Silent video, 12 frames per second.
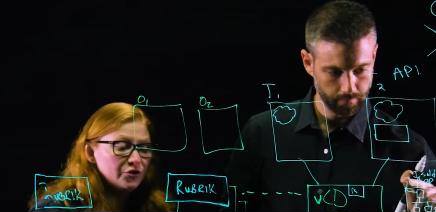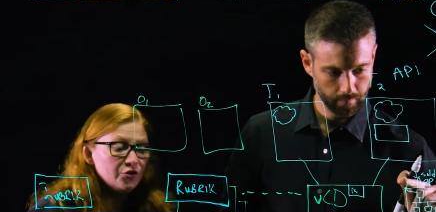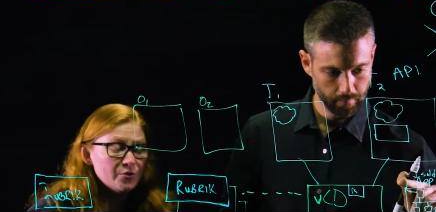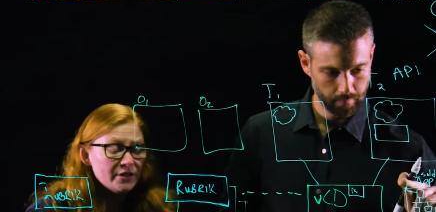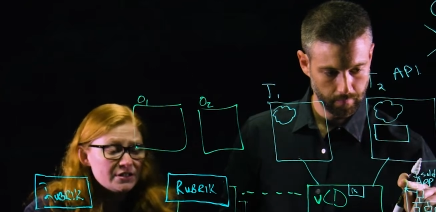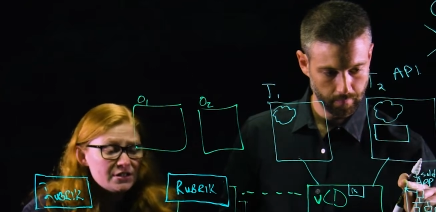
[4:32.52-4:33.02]

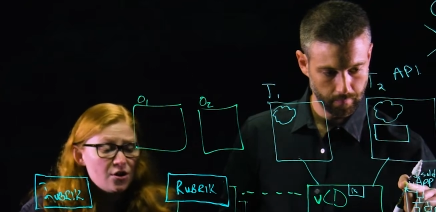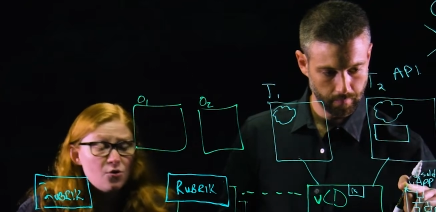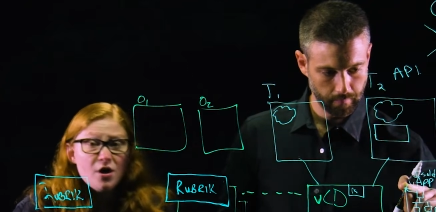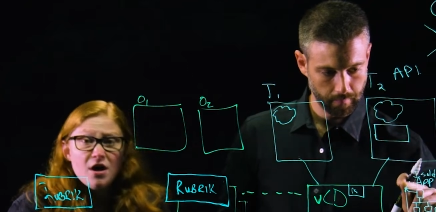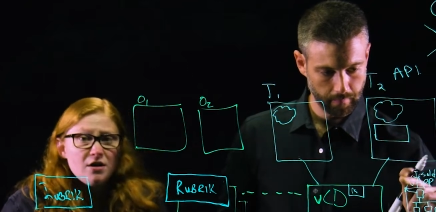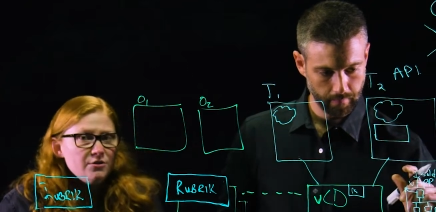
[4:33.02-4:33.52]
Speaker 1: doing so,
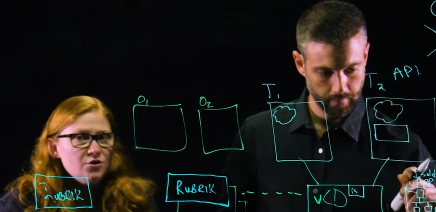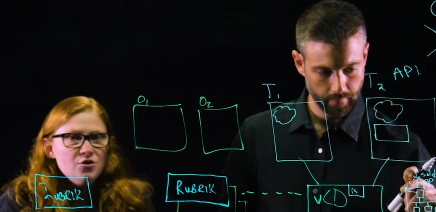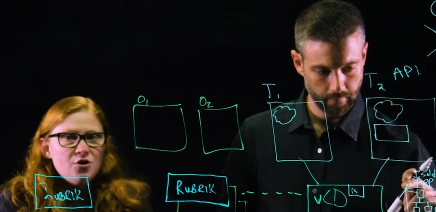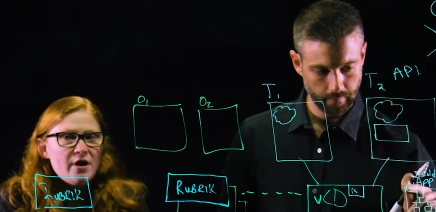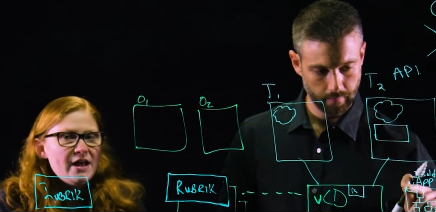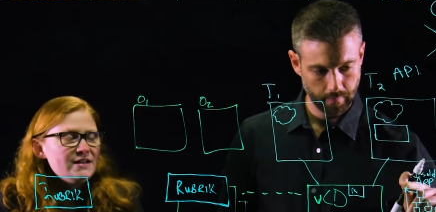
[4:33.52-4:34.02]
you
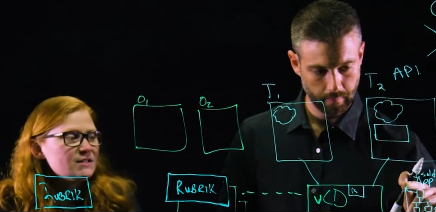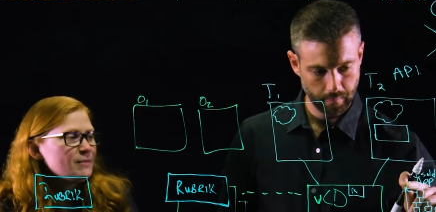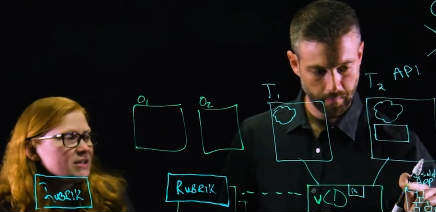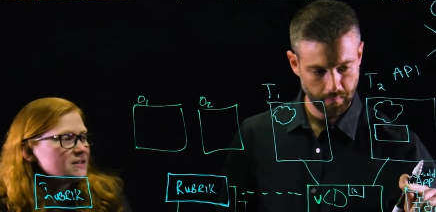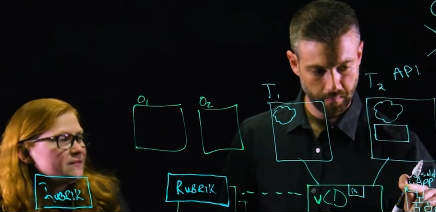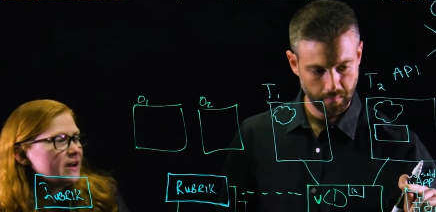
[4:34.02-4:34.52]
can go ahead and
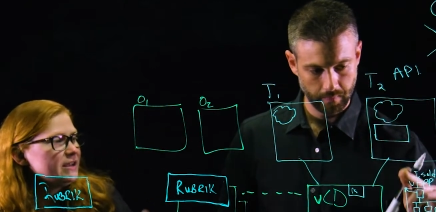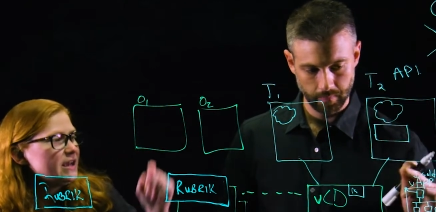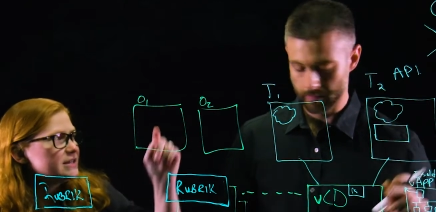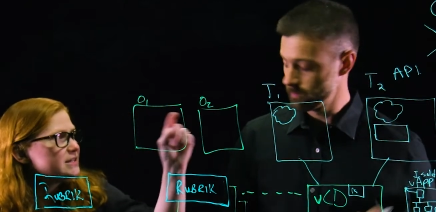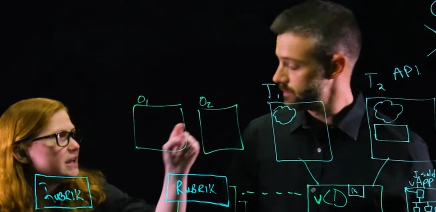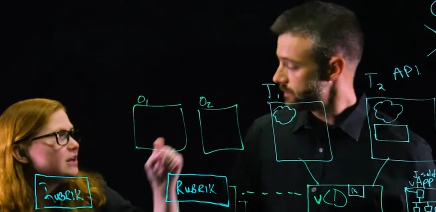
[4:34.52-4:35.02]
specify,
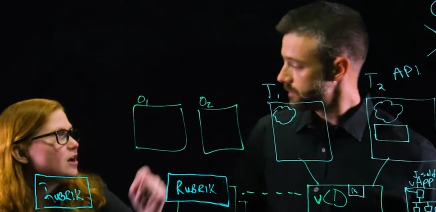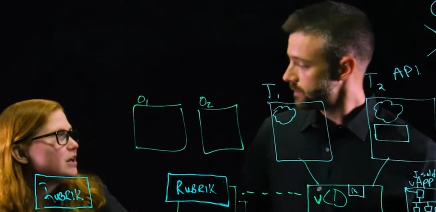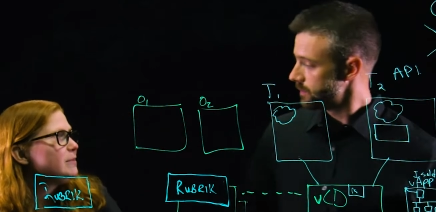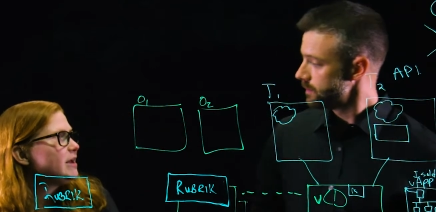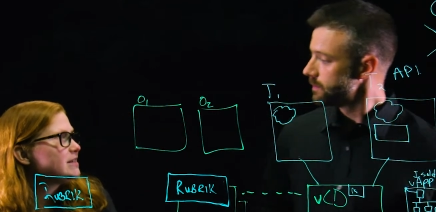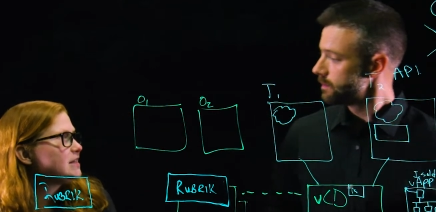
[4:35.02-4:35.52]
yes, take an
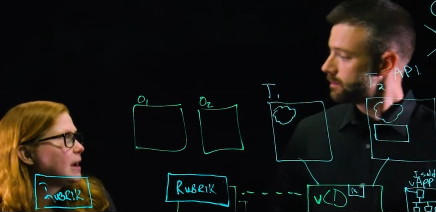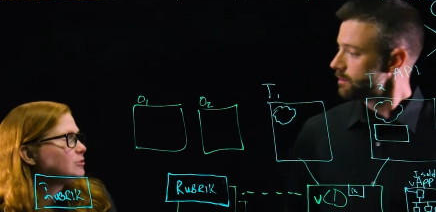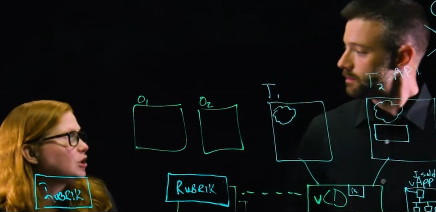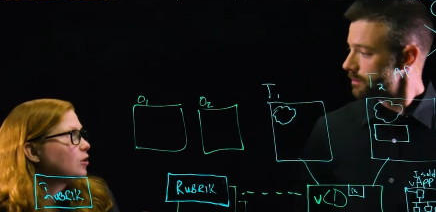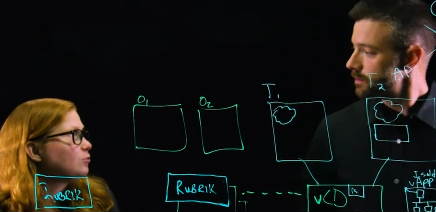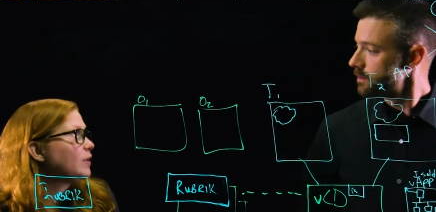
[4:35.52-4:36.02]
on-demand
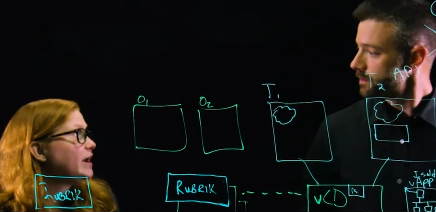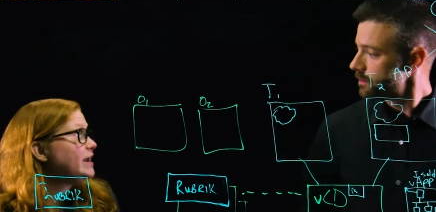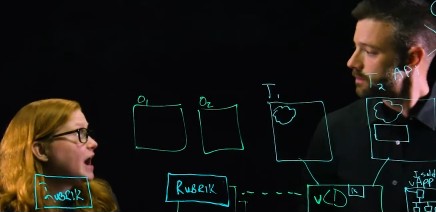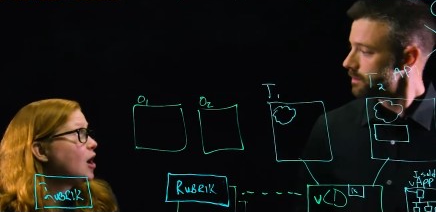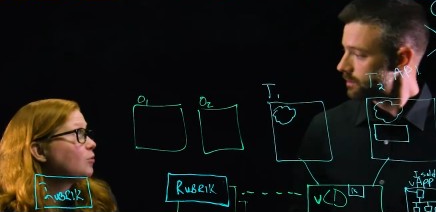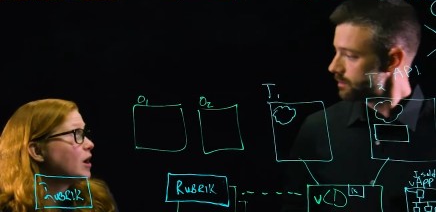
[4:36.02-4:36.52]
snapshot right
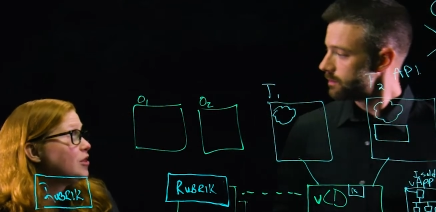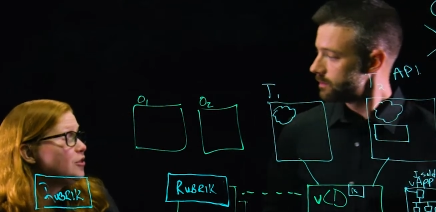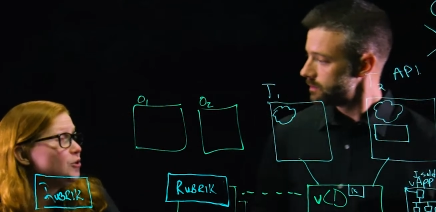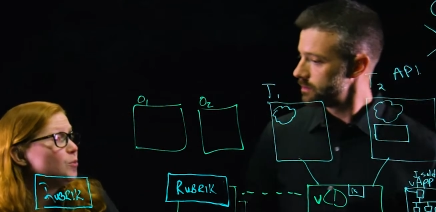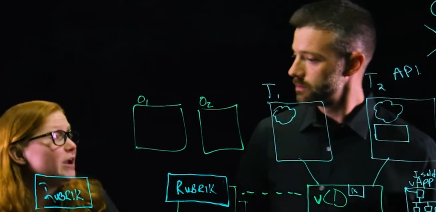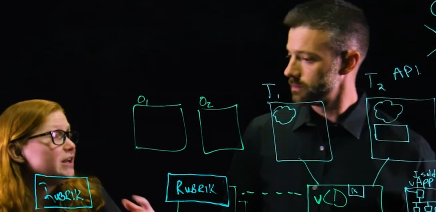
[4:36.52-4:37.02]
now rather
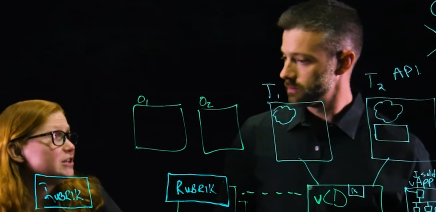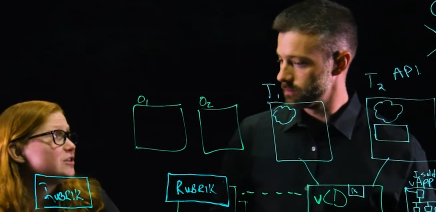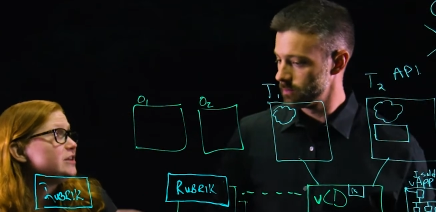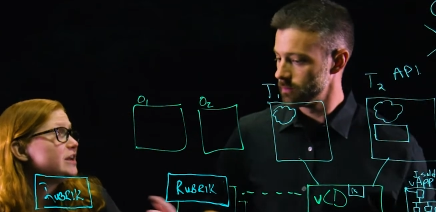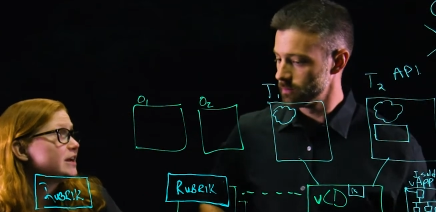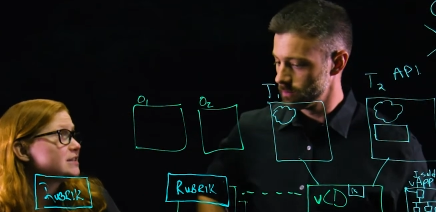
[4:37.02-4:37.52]
than waiting
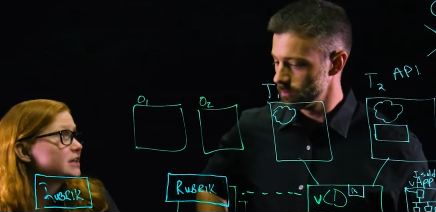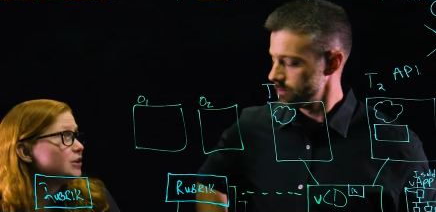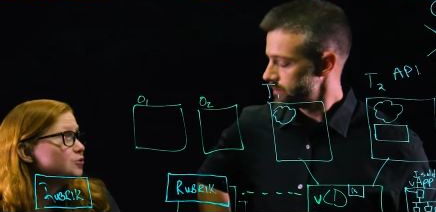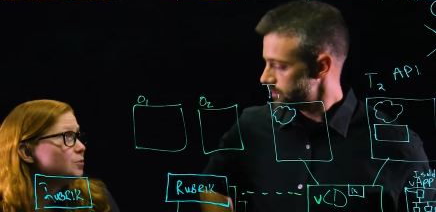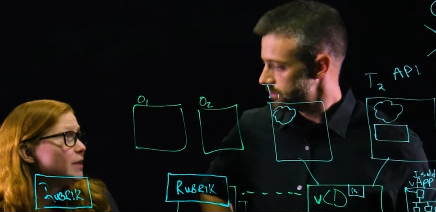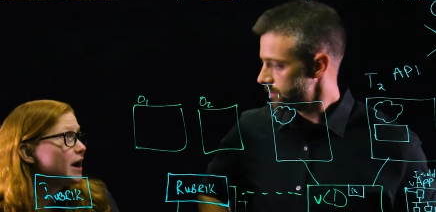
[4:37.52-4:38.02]
till the next
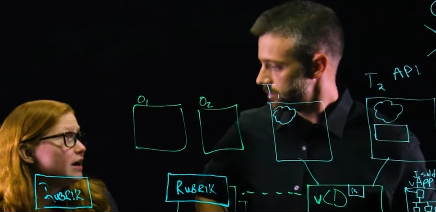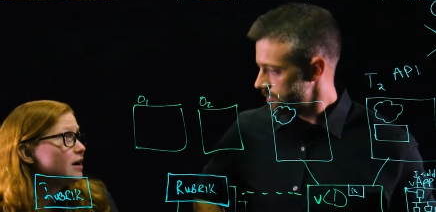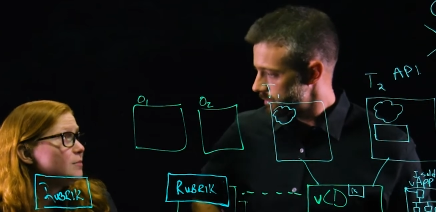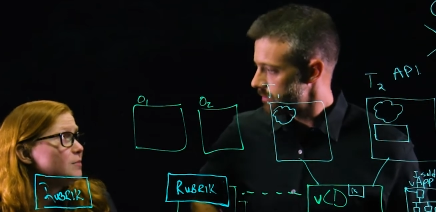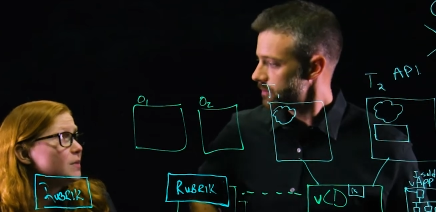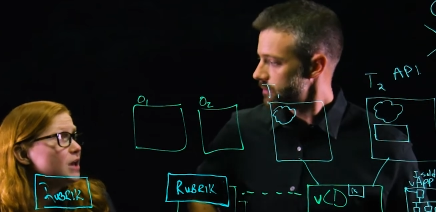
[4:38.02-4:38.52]
scheduled
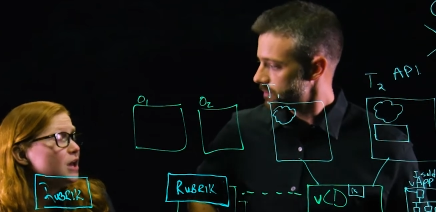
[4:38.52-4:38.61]
backup.